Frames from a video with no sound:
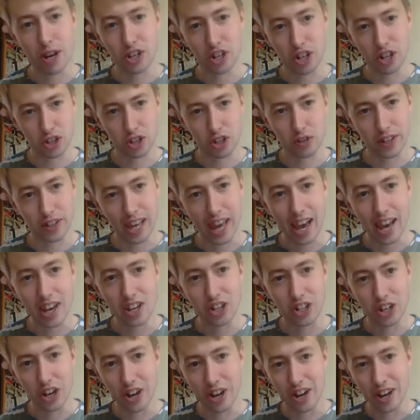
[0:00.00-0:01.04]

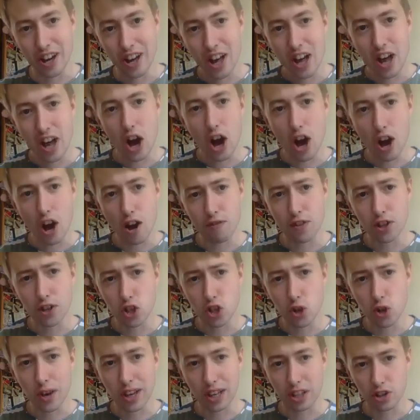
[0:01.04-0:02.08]
justification for
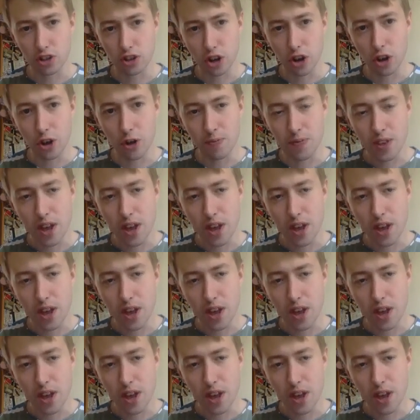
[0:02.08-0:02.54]
doing so?